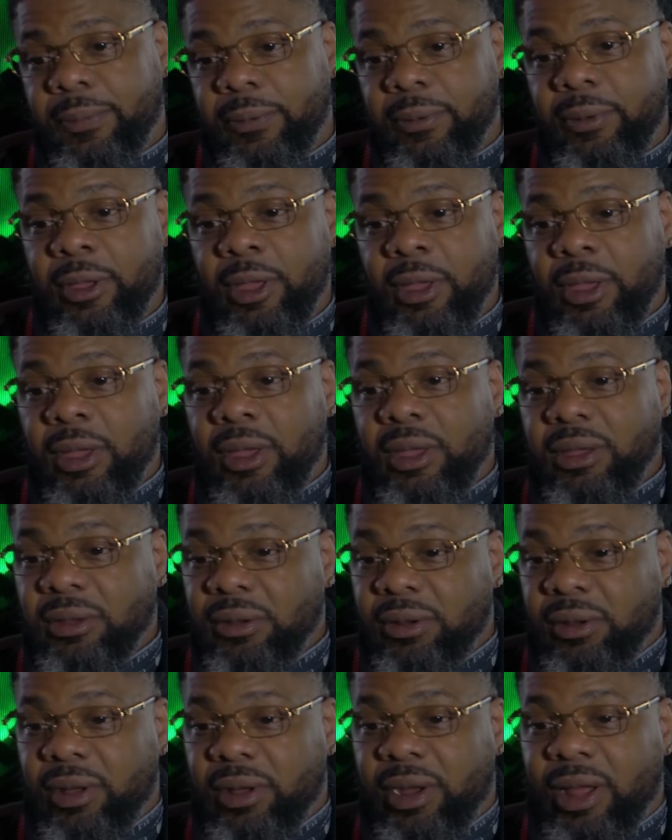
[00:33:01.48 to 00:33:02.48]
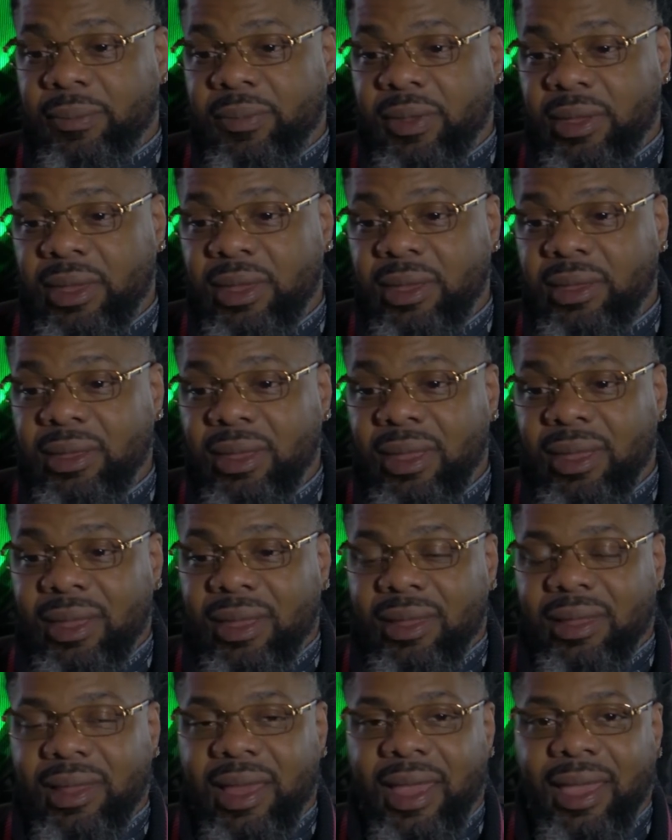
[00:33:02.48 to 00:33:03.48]
people. Right? Yeah, you know yeah, what yeah. I mean.
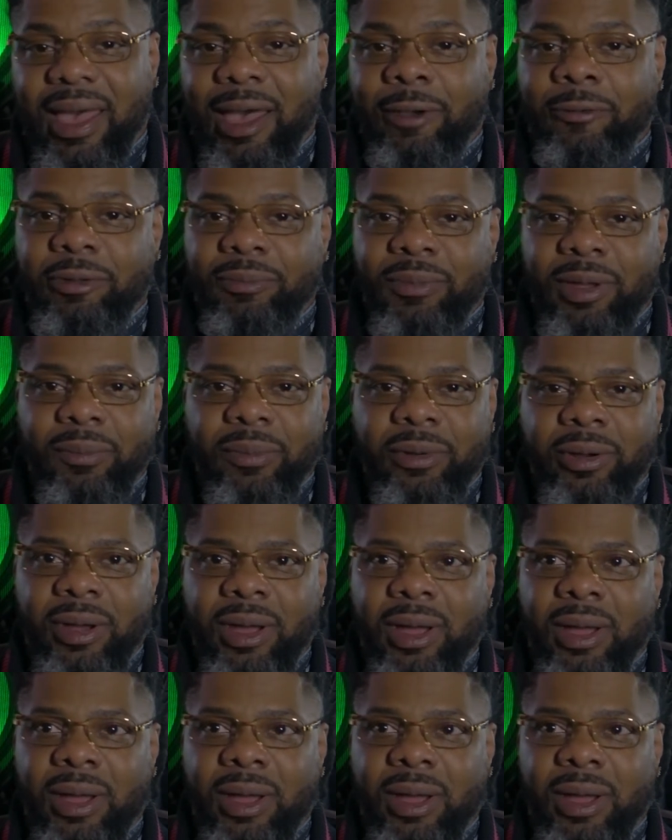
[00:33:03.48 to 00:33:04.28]
Like yeah. I remember